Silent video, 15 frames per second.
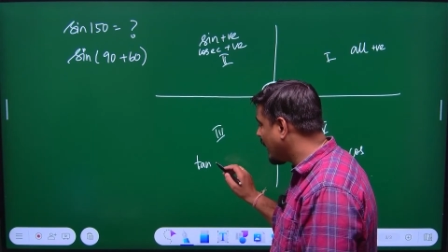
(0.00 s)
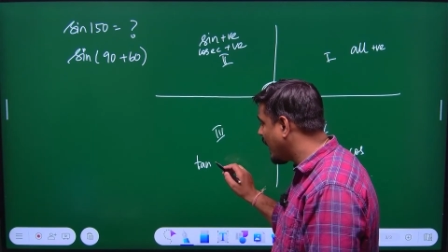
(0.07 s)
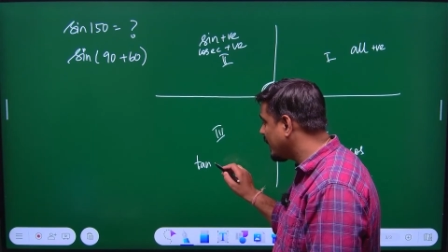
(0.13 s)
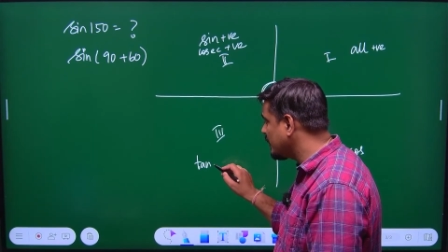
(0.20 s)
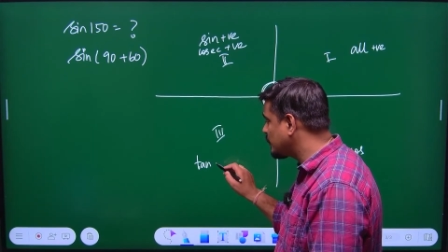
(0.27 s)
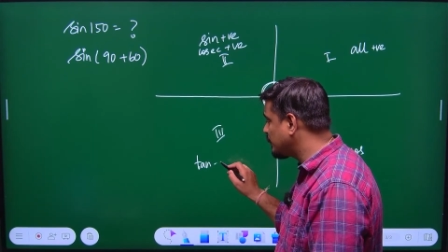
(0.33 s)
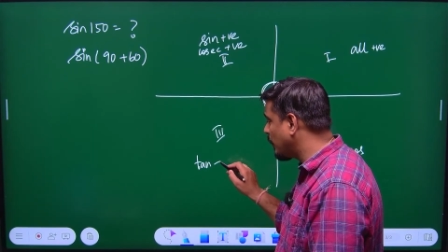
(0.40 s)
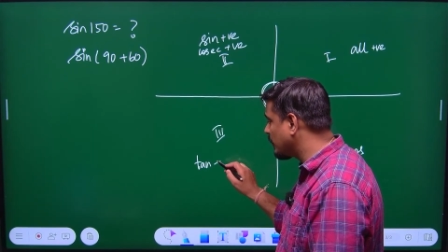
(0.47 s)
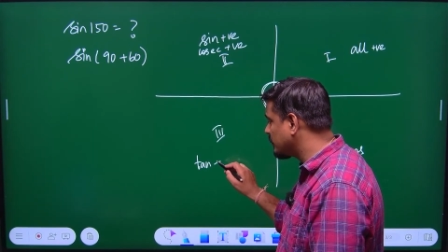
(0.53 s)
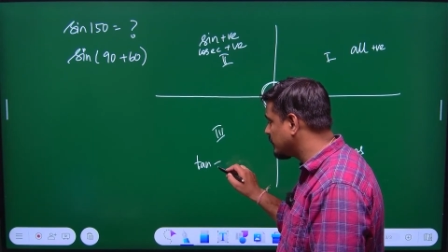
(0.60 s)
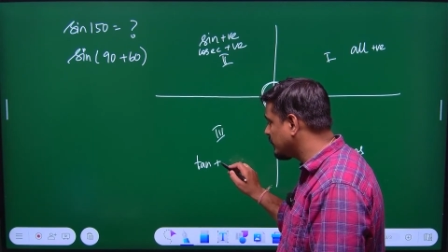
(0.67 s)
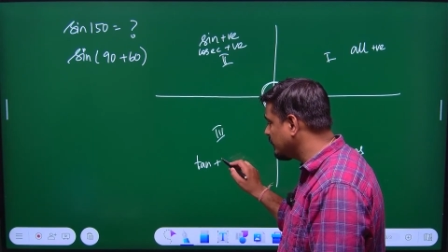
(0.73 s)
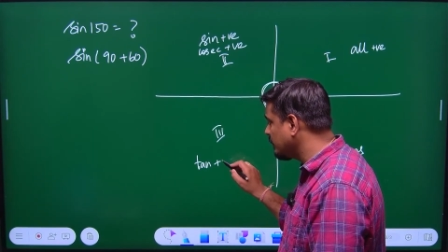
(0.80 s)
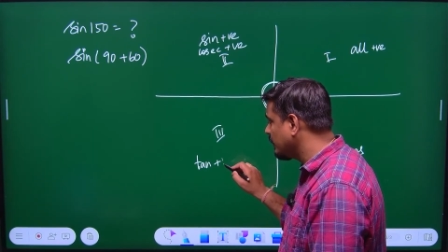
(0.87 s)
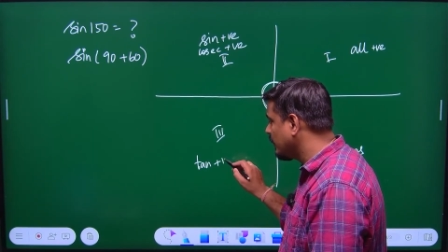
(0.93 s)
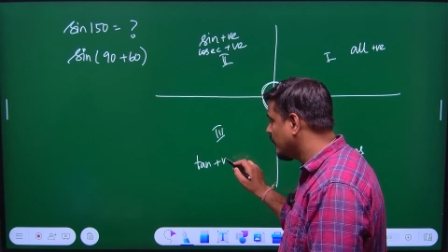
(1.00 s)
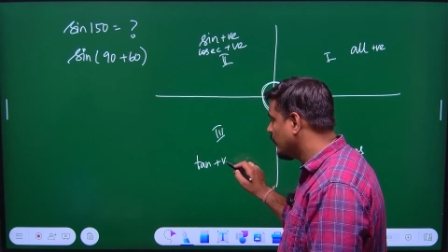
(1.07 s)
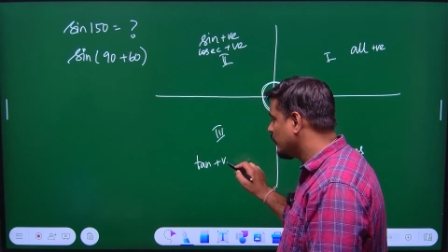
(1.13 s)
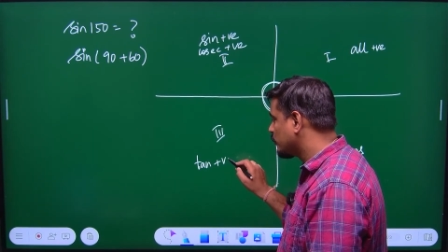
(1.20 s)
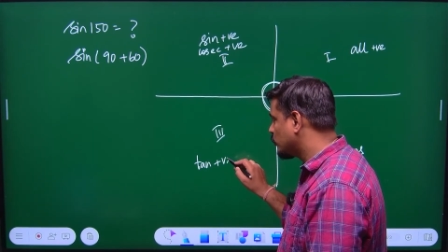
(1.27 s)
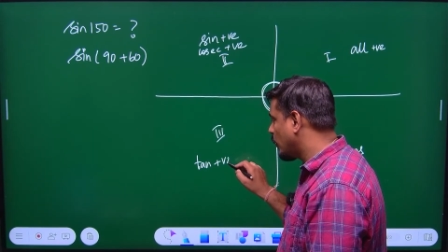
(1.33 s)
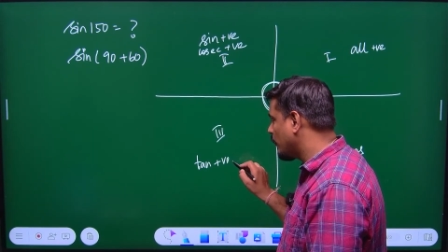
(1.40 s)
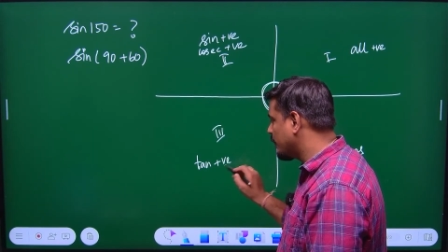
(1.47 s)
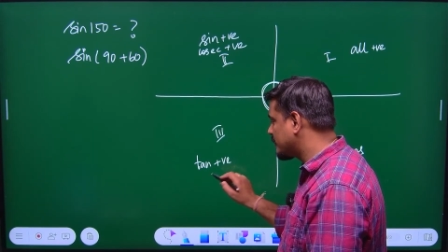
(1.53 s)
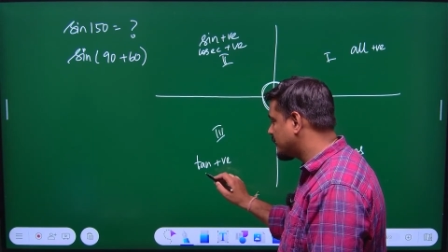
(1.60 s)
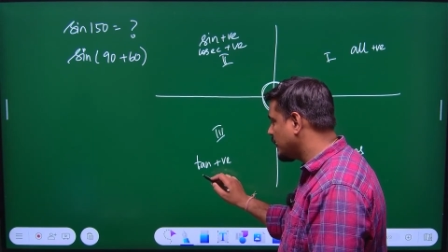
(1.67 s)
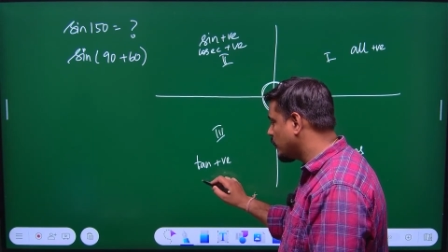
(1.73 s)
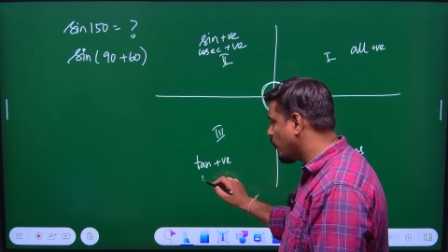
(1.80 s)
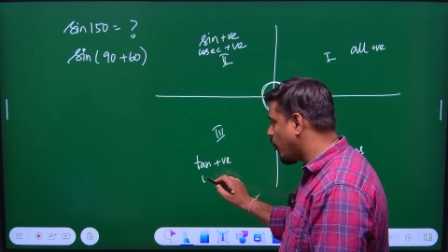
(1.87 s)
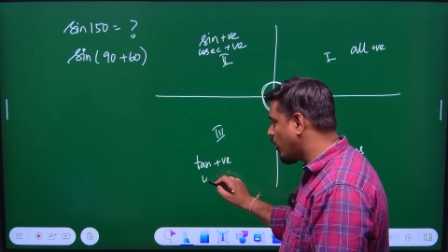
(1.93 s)
is positive. So obviously
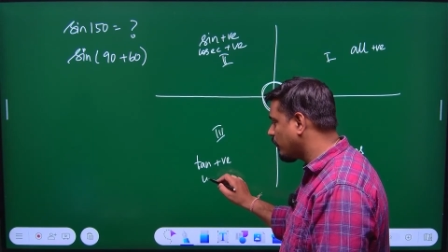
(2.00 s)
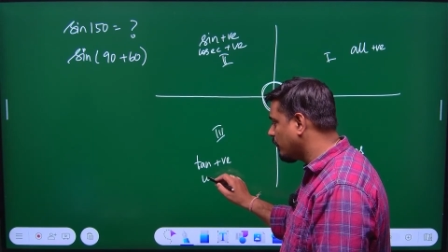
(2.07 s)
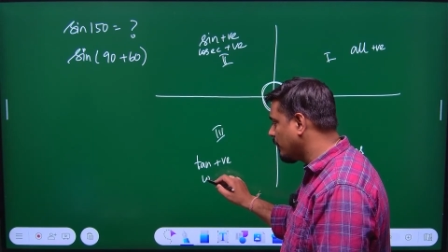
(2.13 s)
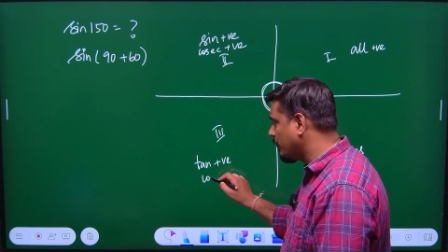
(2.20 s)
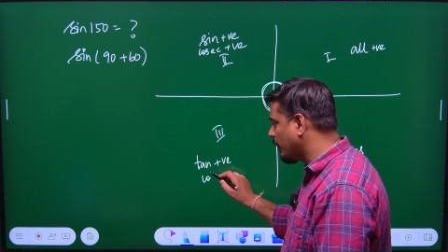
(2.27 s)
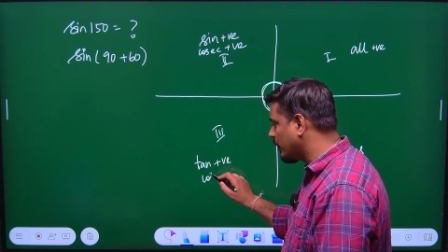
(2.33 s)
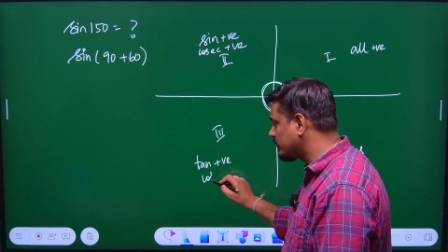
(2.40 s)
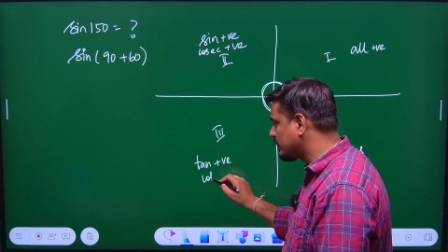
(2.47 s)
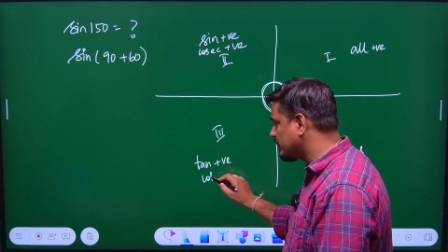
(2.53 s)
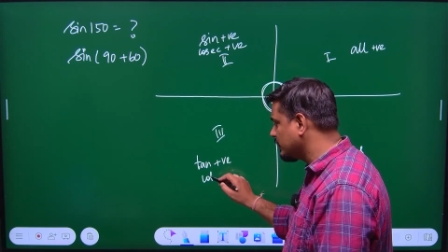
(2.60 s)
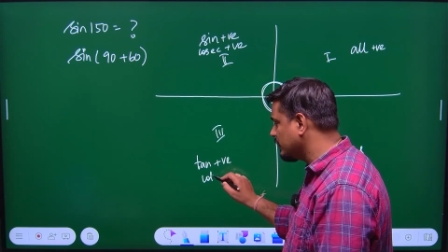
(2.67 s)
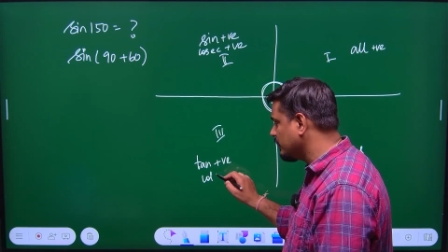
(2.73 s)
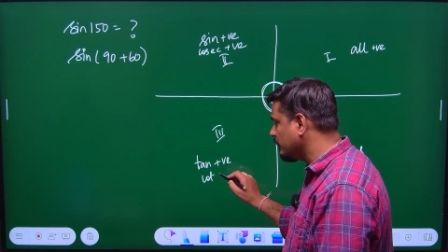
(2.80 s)
cot will be positive.